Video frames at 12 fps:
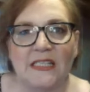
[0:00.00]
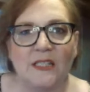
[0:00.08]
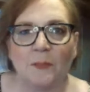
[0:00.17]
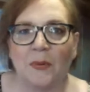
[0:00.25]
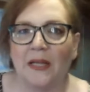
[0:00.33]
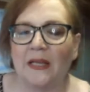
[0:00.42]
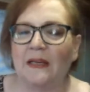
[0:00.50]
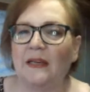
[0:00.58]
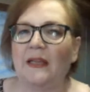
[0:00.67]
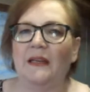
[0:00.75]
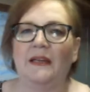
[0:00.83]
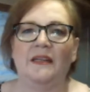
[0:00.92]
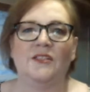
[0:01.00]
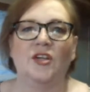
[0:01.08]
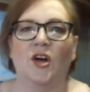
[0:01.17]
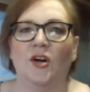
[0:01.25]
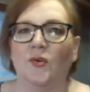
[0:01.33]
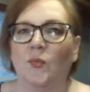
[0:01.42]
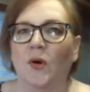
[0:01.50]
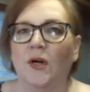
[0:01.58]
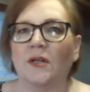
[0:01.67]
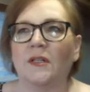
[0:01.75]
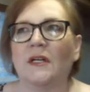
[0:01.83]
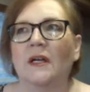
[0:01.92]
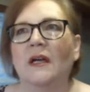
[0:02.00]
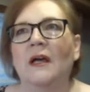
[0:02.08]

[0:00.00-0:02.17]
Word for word: discipline and his hard work.